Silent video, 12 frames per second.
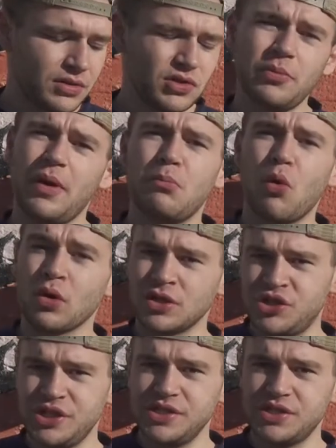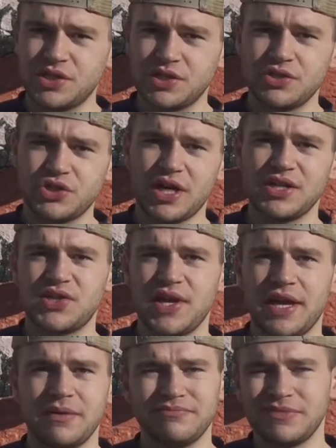little bit more cheese, should I
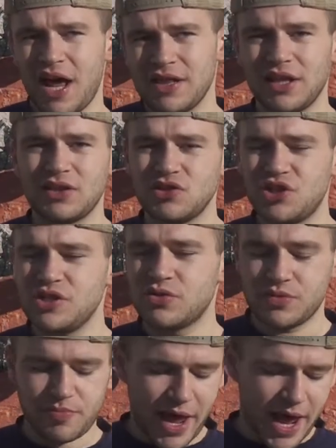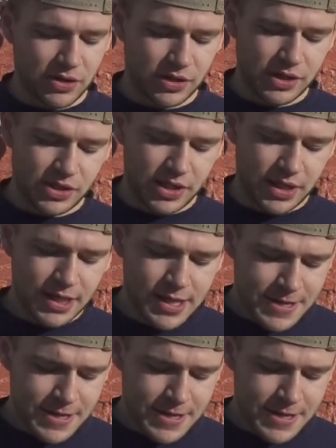say. Not that the cheese was bad or anything,